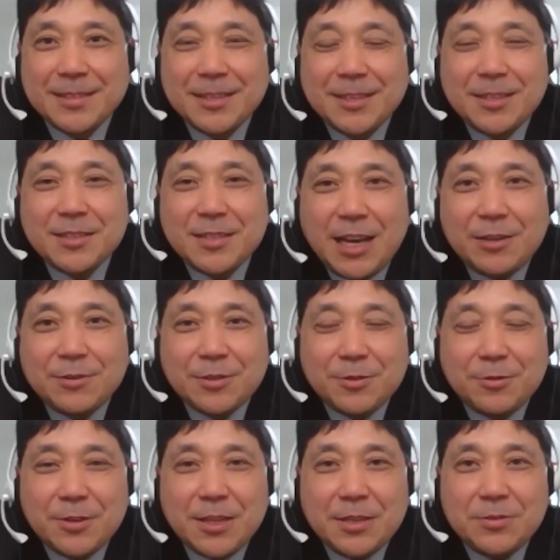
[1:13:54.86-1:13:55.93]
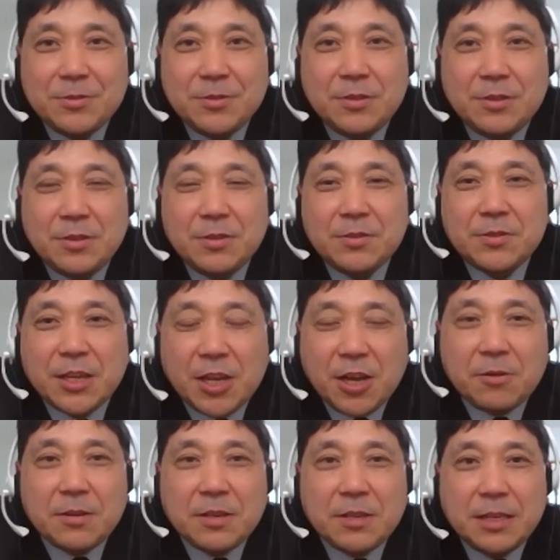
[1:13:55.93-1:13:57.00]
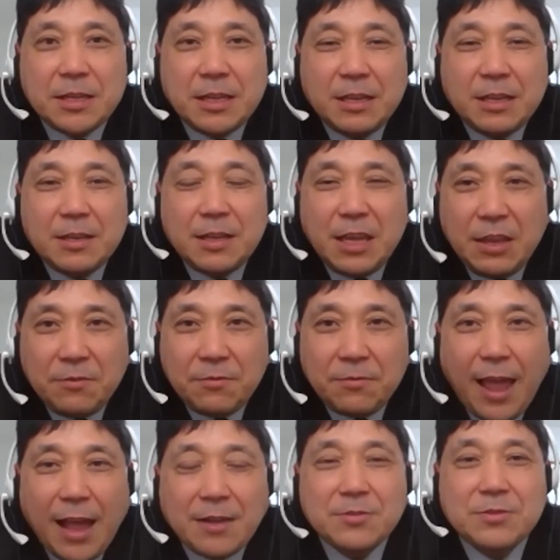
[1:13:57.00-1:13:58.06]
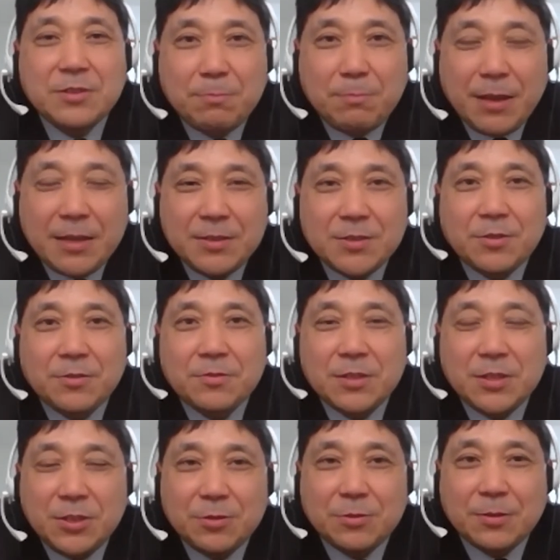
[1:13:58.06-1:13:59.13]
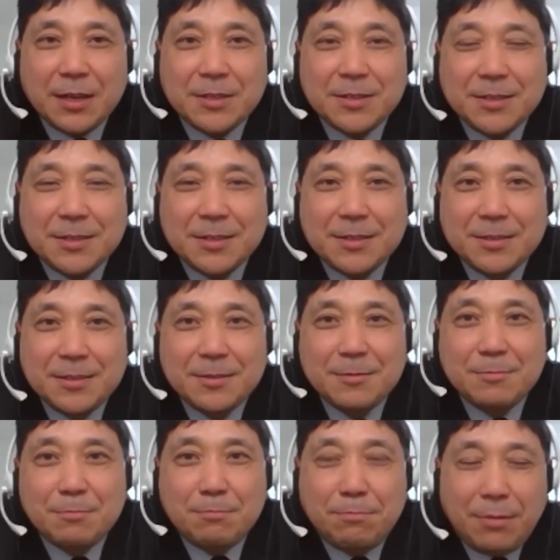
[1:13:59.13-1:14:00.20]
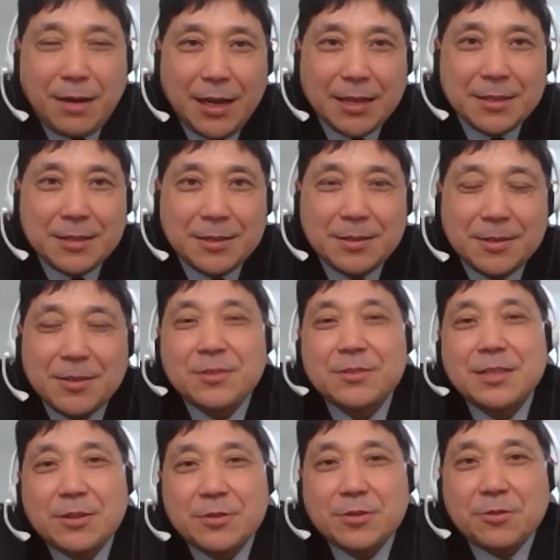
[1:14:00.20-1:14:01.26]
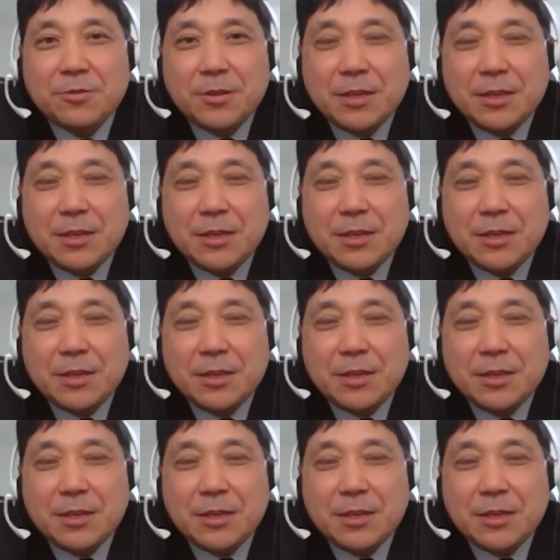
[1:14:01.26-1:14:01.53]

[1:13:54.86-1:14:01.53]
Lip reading: Yeah. South Korea's security, in fact, depends on the US, but South Korea